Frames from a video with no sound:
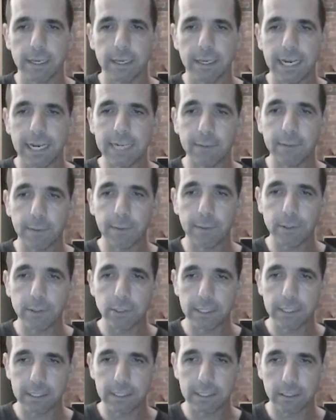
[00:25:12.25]
Anyway, we also
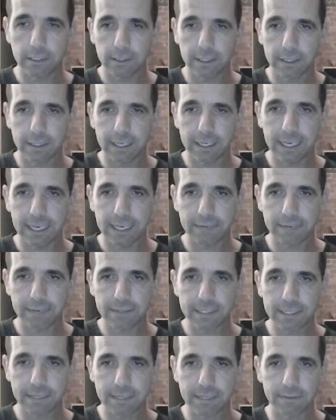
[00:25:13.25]
need to look at King
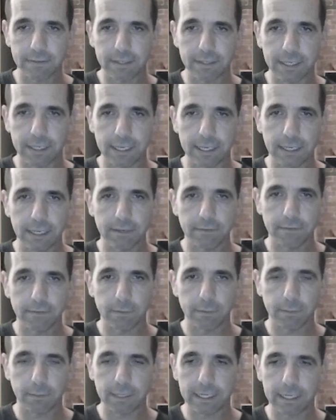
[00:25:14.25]
F7 here for
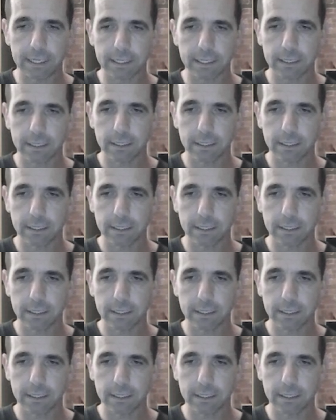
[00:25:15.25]
black,